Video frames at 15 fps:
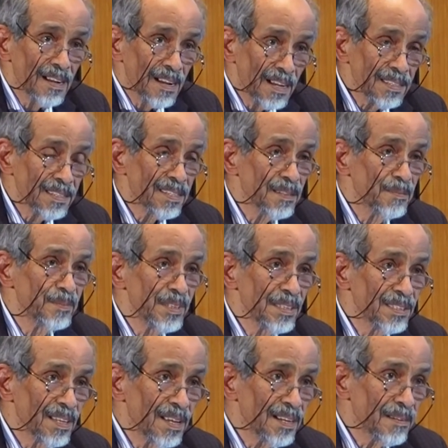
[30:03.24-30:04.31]
custom
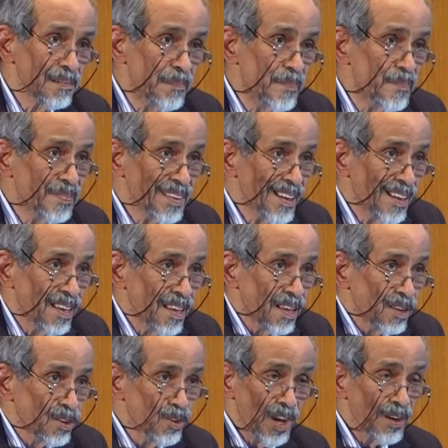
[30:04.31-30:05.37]
is that
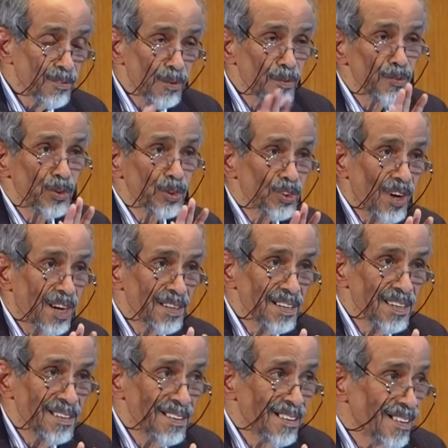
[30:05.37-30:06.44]
you have your views
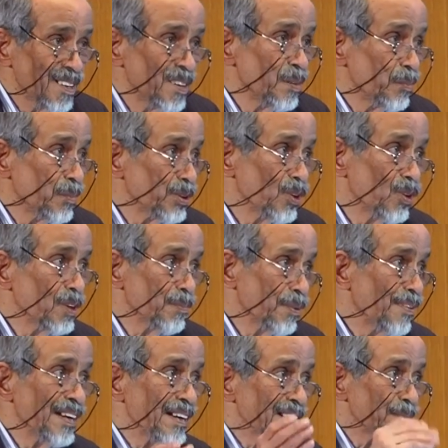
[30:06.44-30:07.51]
strongly, but you don't
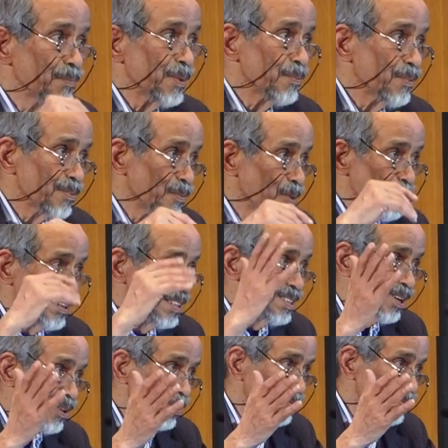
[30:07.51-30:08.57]
prevent other people from holding
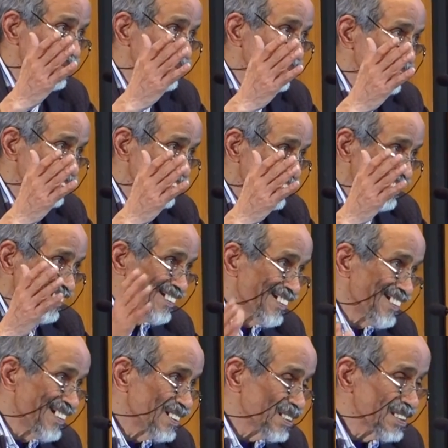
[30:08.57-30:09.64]
their own views.
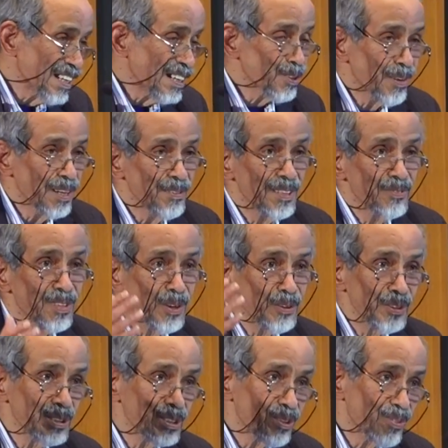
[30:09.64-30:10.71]
See, that's why we have
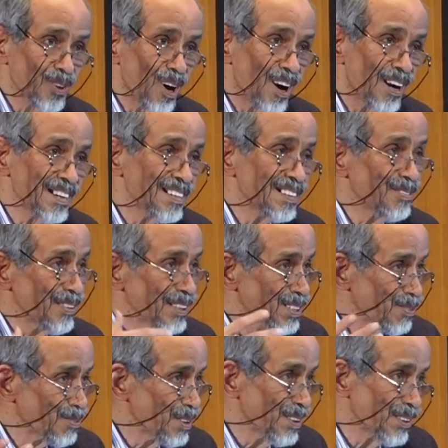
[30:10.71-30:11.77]
thousands of gods and
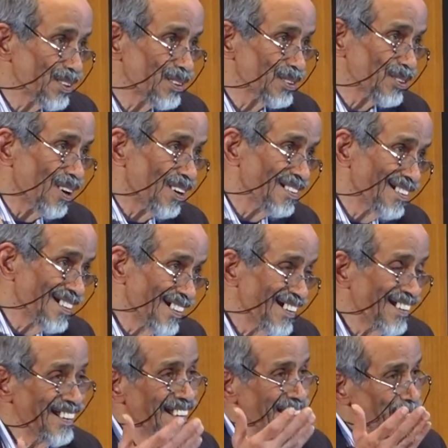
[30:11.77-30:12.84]
festivals and so on.
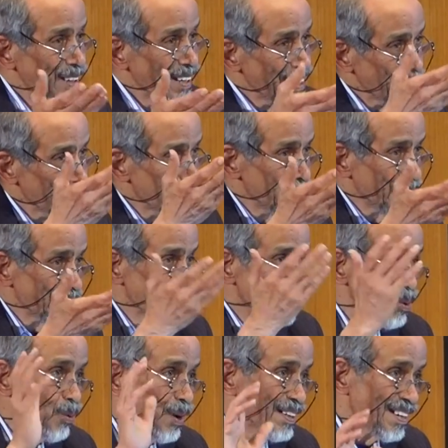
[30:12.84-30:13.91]
Well, everybody can
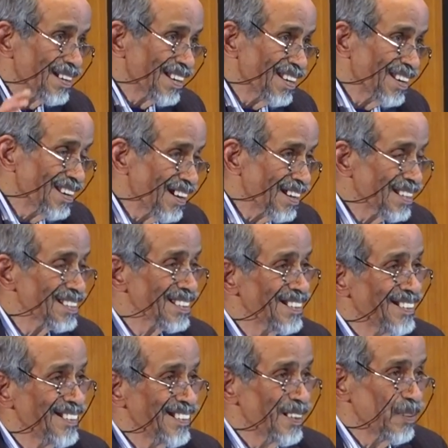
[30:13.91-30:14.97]
do what he likes.
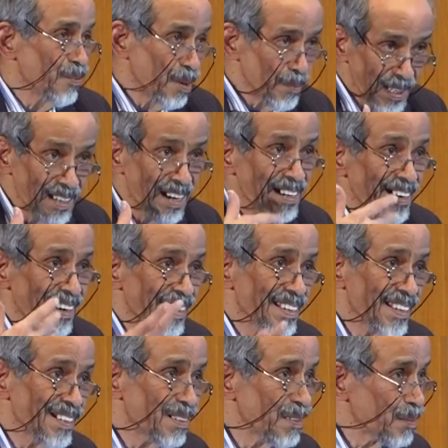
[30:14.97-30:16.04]
We may not like
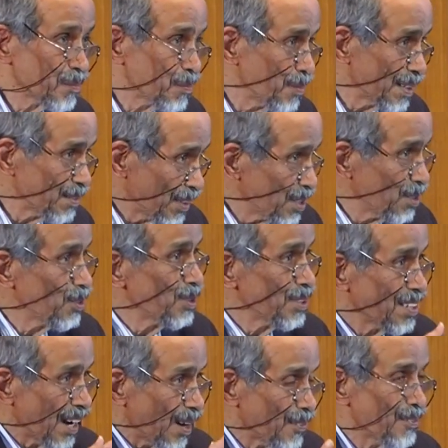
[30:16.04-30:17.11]
it, but we do
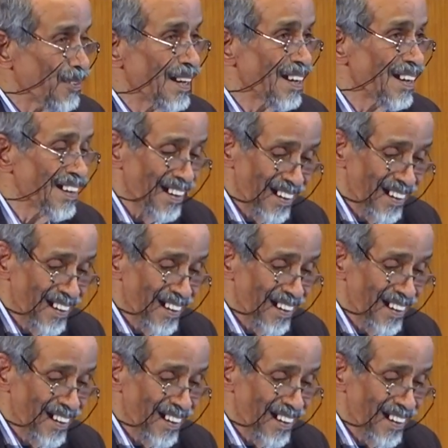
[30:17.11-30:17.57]
it our way.